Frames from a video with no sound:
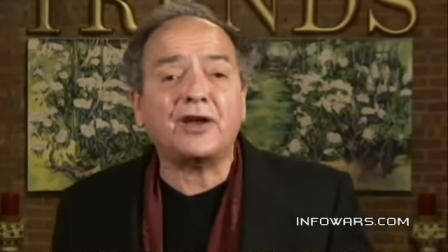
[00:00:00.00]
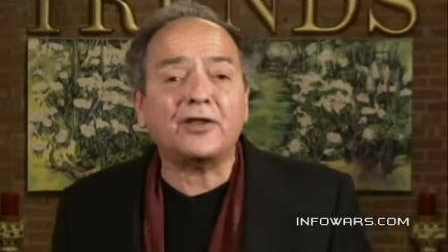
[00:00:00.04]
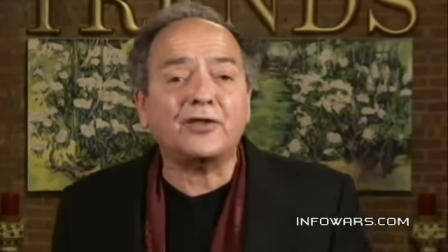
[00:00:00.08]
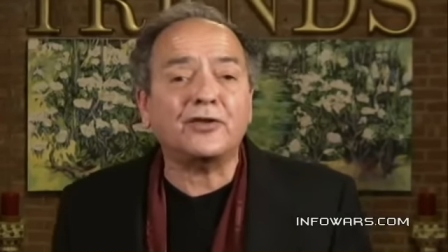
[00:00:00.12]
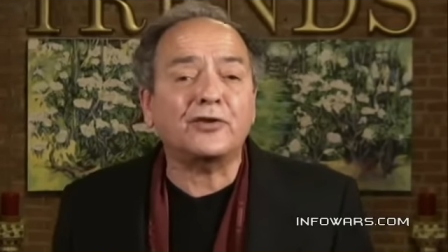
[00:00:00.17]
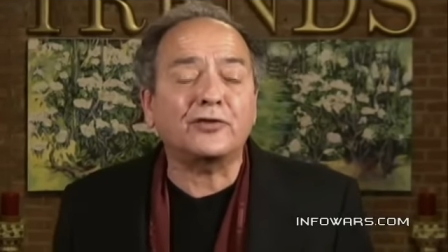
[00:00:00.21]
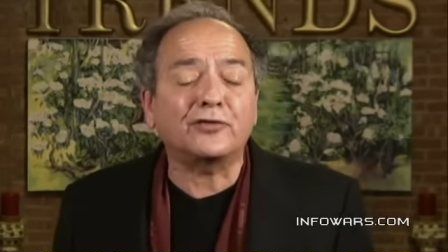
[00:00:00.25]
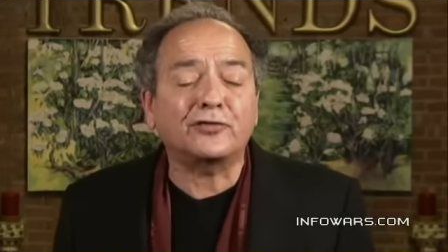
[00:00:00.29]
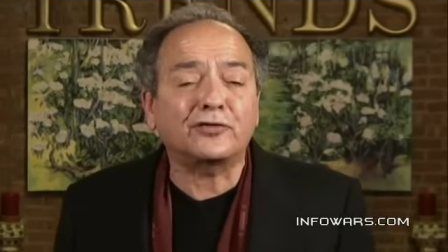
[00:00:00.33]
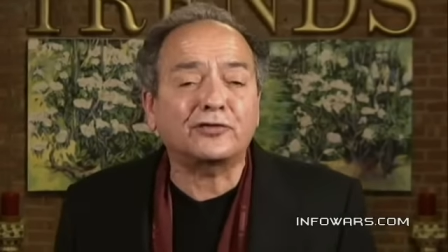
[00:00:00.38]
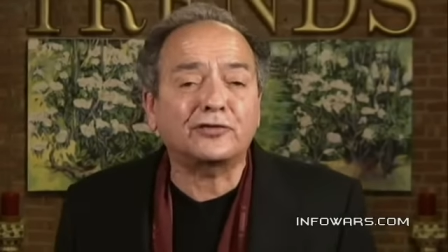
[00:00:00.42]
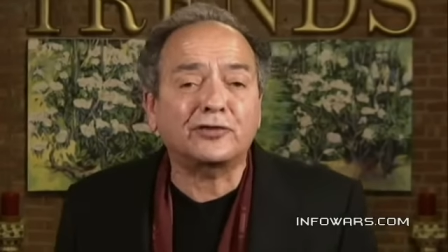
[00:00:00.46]
of
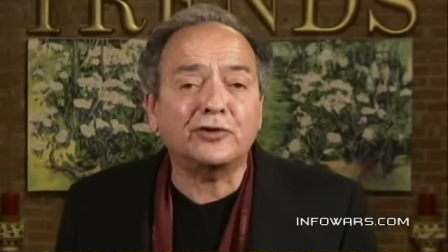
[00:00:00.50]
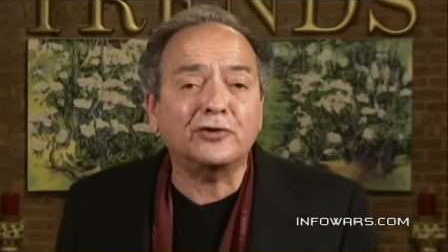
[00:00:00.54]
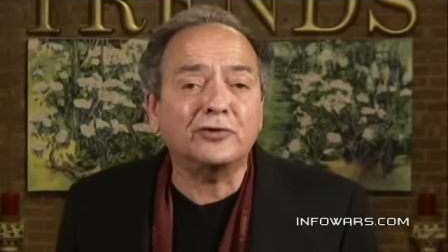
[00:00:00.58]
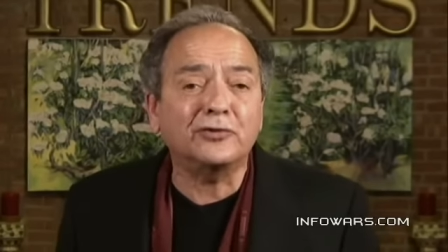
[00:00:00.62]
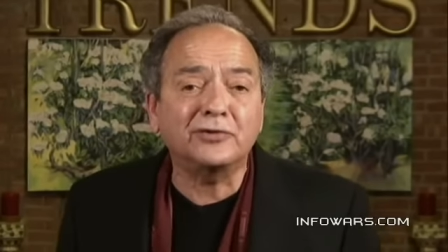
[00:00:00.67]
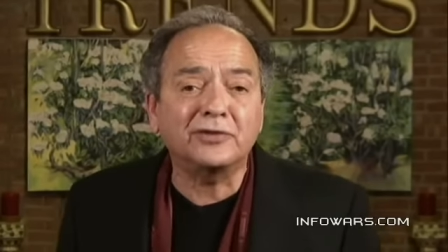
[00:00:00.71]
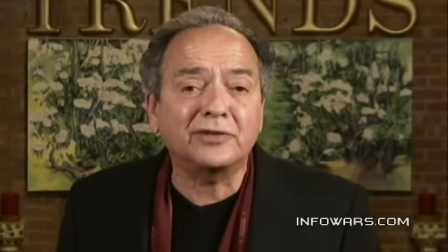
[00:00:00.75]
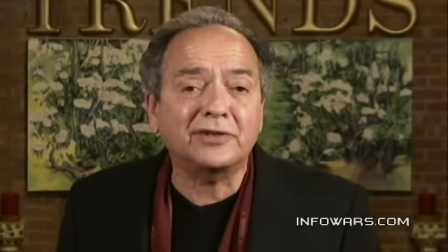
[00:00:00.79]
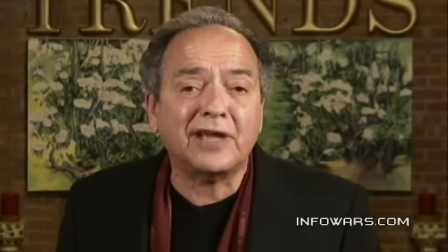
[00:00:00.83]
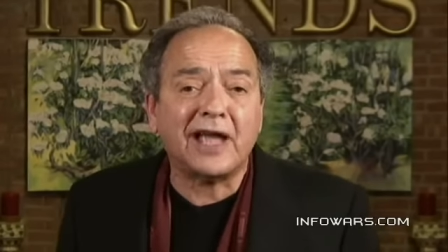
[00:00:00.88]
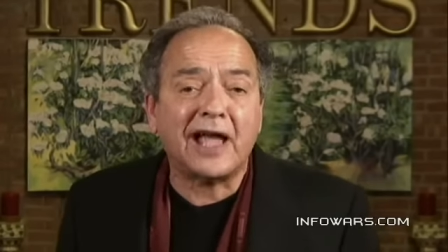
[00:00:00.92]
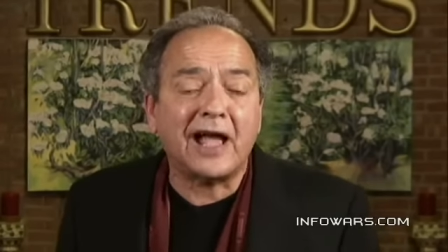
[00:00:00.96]
the
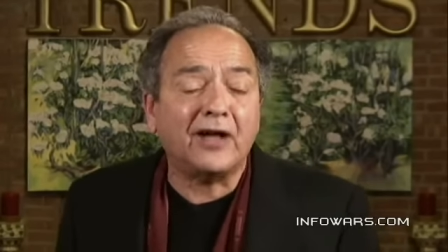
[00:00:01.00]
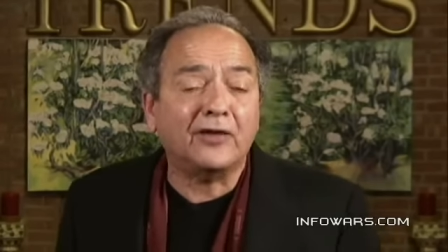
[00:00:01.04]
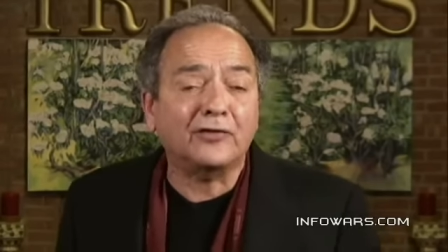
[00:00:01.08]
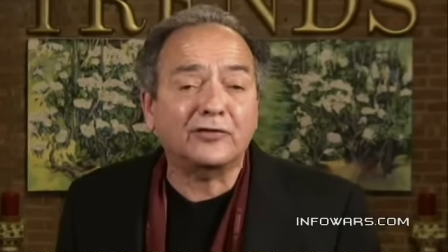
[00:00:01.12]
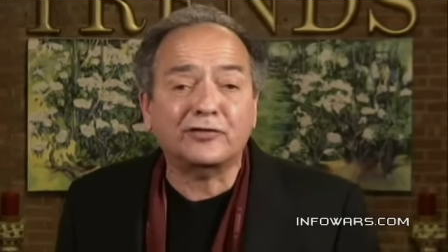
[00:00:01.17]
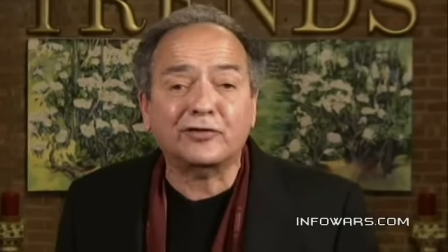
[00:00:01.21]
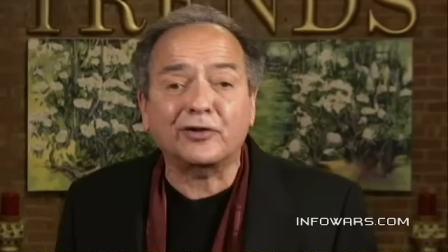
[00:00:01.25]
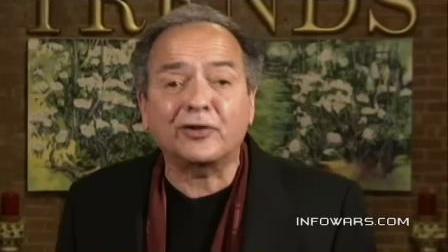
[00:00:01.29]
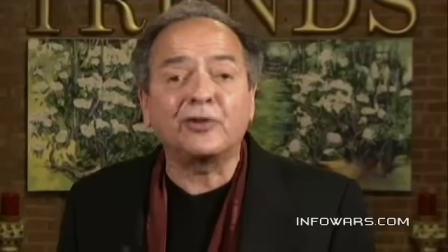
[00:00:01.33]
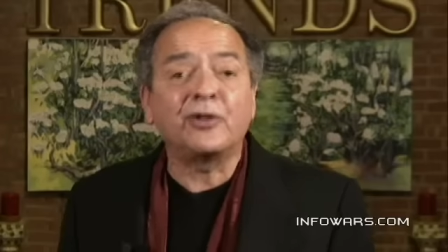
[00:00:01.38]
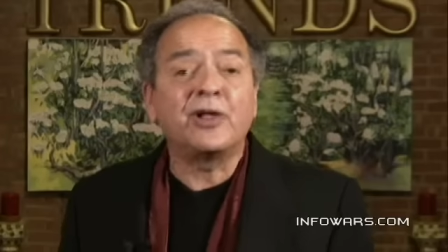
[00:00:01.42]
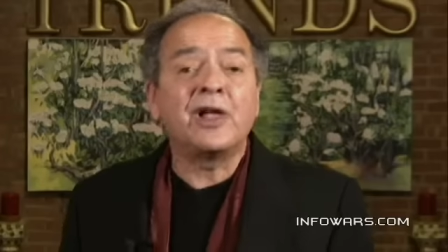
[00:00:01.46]
student
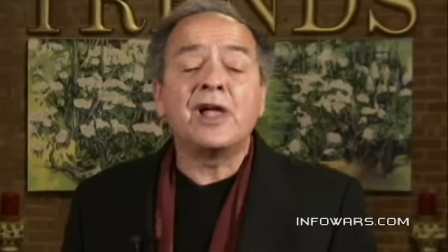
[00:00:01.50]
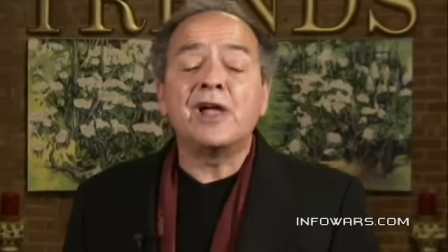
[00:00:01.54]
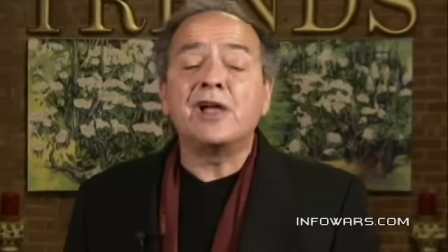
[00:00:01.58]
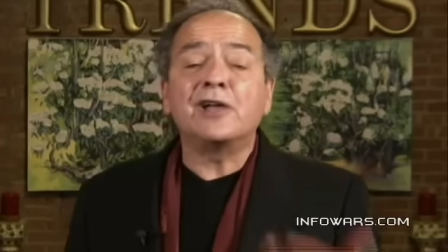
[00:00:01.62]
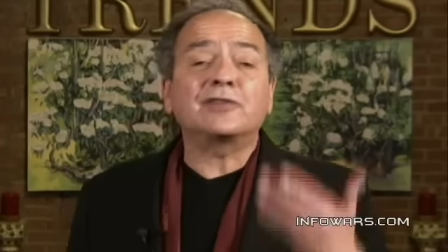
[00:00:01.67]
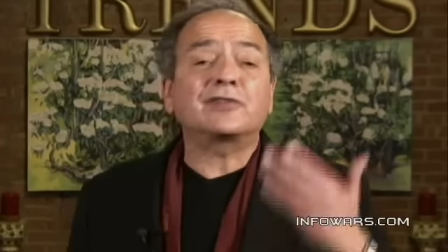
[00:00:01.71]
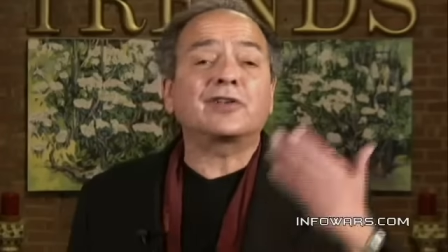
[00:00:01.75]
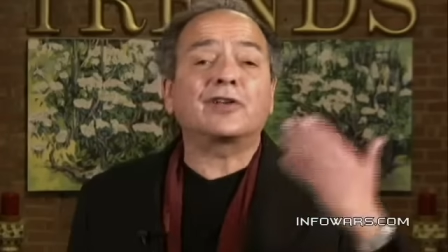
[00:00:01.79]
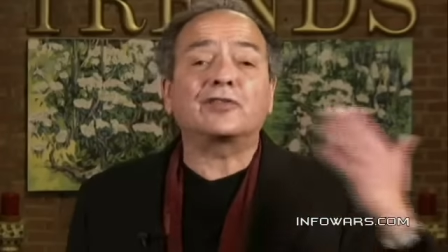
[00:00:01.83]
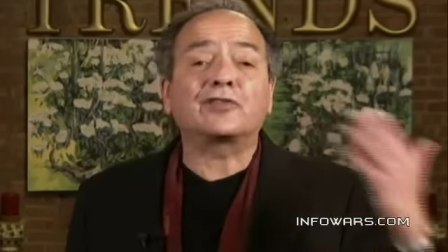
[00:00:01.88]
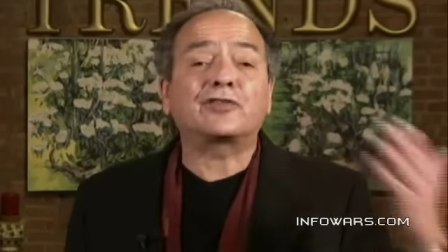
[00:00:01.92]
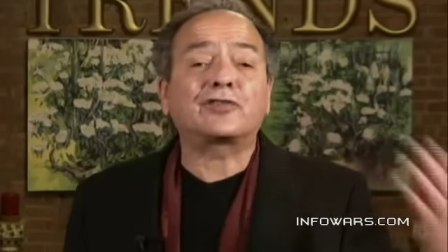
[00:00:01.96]
council
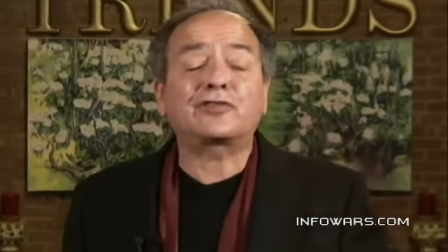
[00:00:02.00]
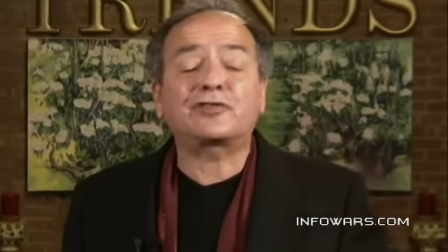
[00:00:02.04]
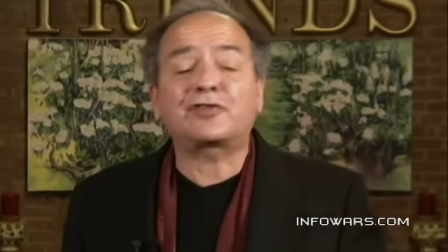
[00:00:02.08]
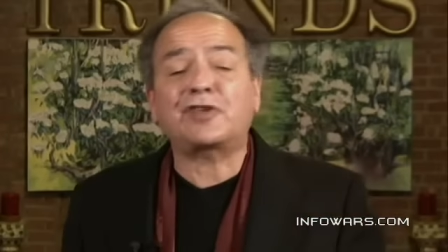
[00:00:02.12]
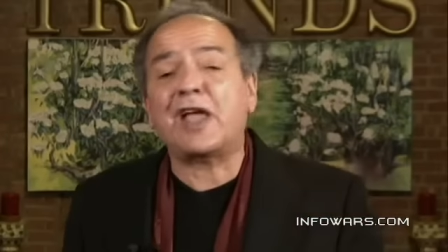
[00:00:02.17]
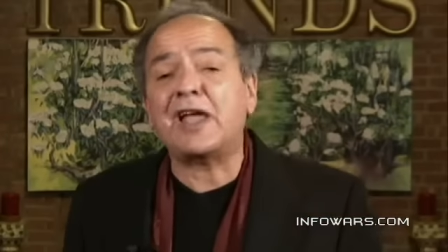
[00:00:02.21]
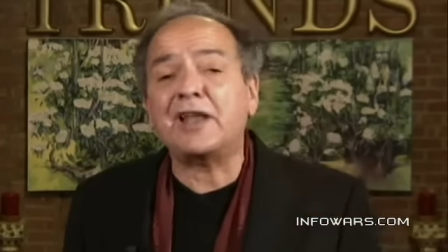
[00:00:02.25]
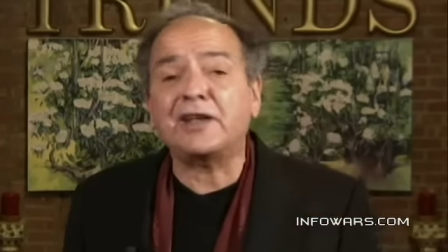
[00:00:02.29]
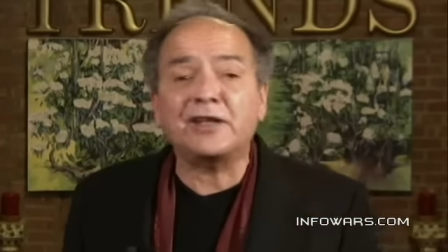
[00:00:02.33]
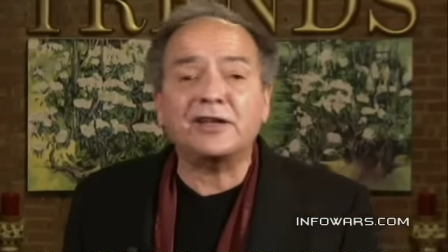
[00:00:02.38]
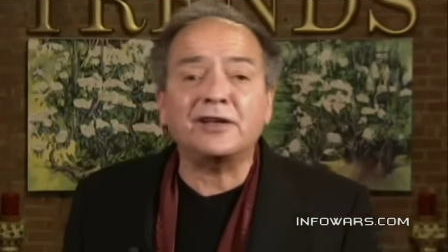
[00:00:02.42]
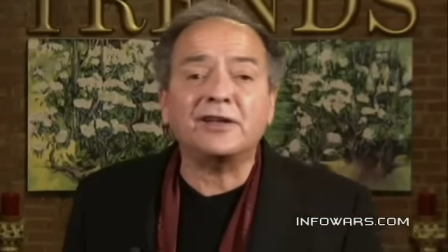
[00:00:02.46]
to
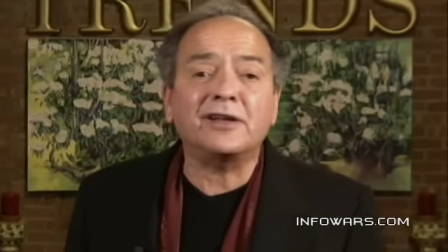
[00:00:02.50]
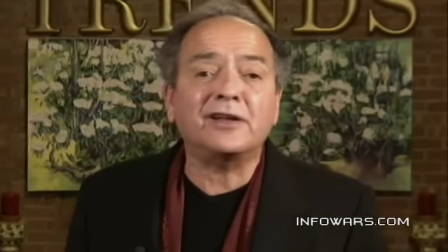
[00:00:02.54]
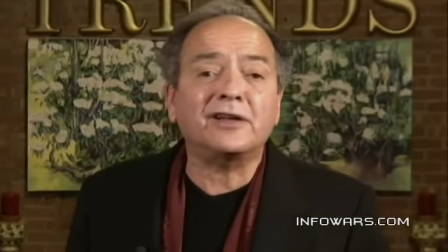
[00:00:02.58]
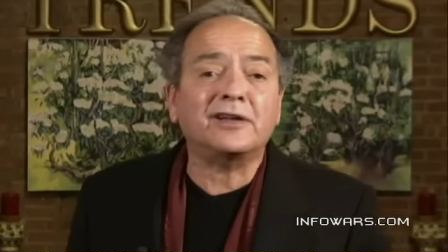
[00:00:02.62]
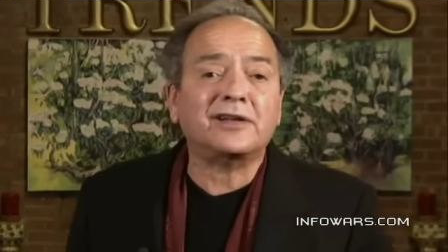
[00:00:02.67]
senator,